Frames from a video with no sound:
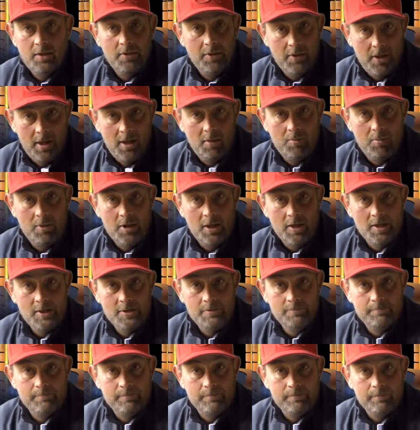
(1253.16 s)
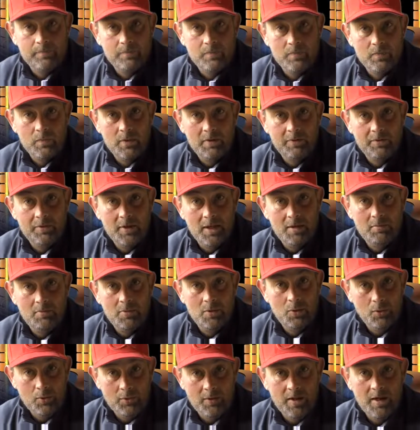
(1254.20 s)
their pal with them
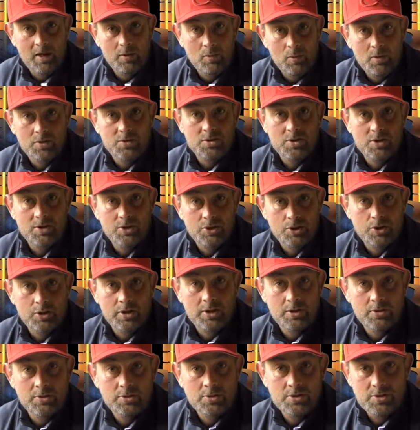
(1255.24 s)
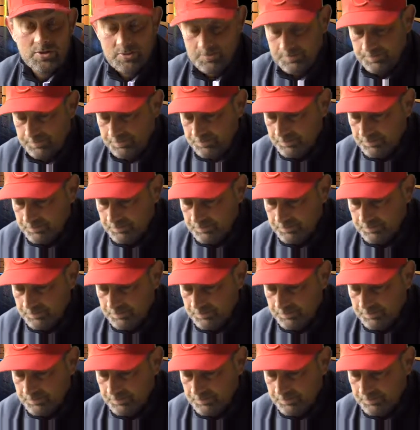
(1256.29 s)
who they want to join us,